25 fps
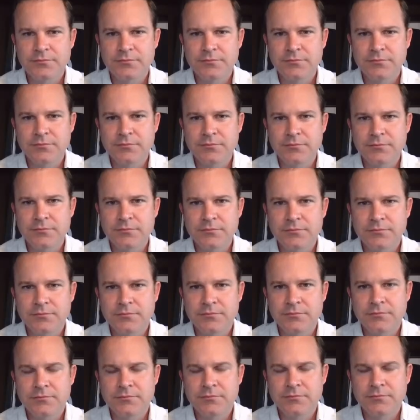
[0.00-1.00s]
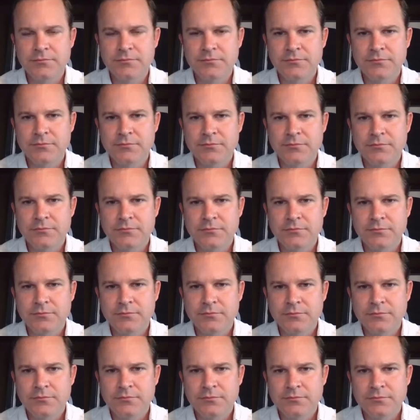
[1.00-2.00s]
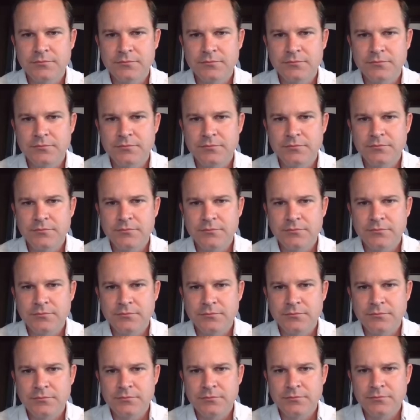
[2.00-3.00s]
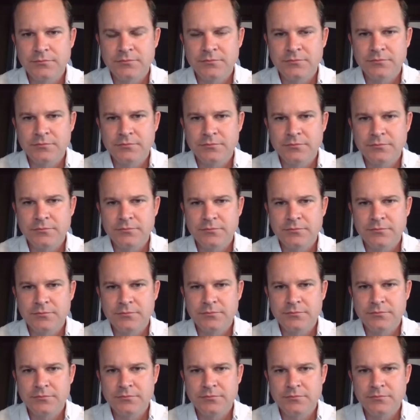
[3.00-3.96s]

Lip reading: (silent)